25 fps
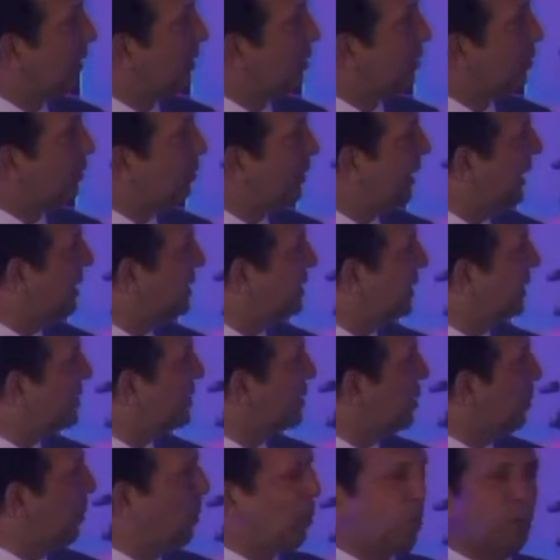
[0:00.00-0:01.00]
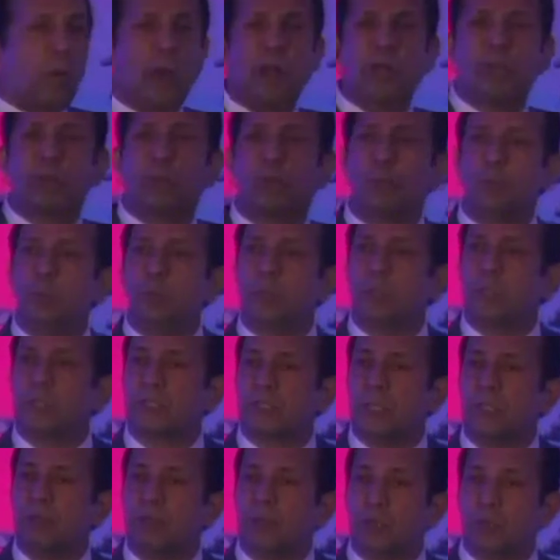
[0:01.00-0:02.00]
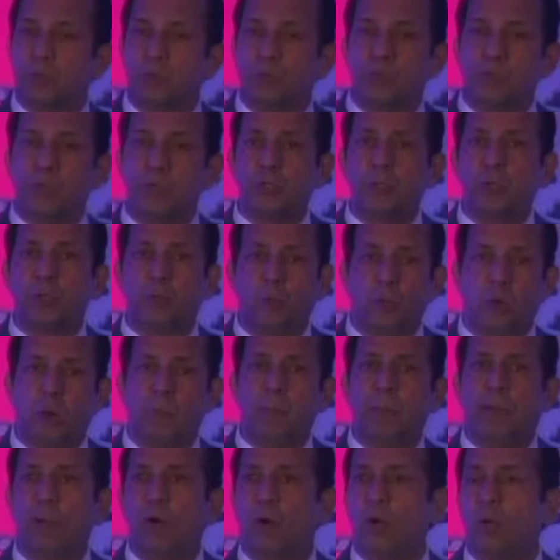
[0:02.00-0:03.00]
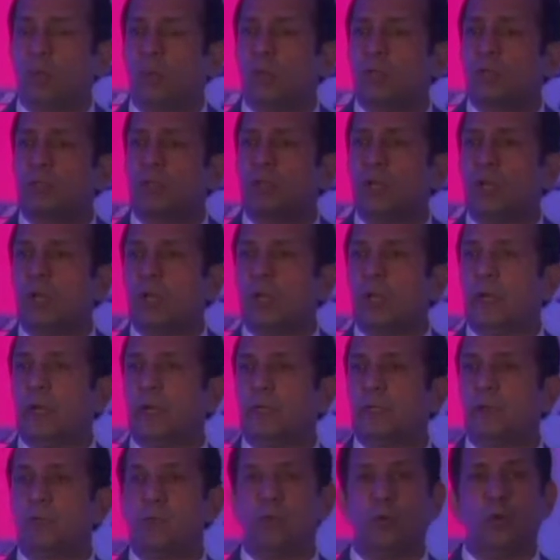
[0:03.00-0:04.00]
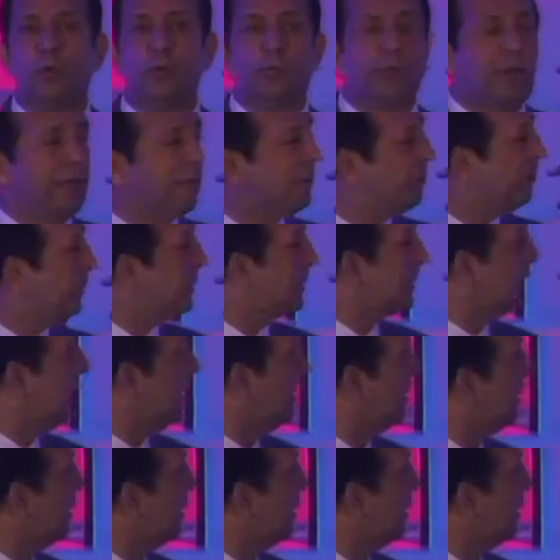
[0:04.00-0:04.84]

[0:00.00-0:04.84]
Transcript: We are just about 1 to 2%, we should go up by almost another 4 to 5%.